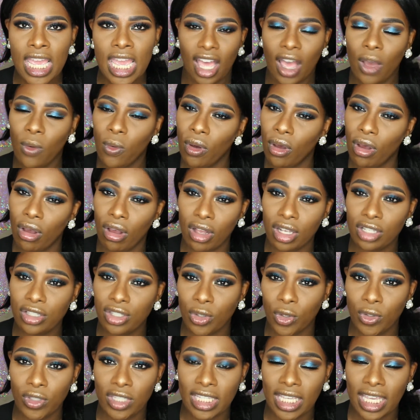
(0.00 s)
I will
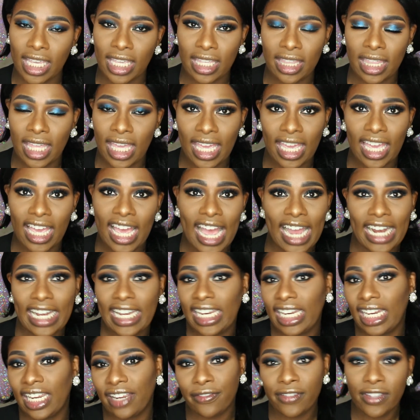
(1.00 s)
also say that I
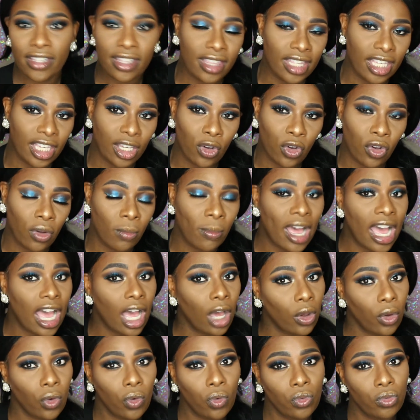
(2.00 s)
did everything on my
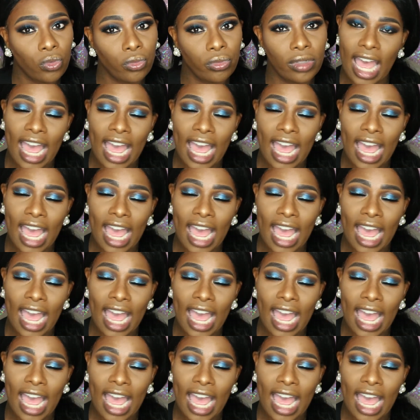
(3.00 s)
own.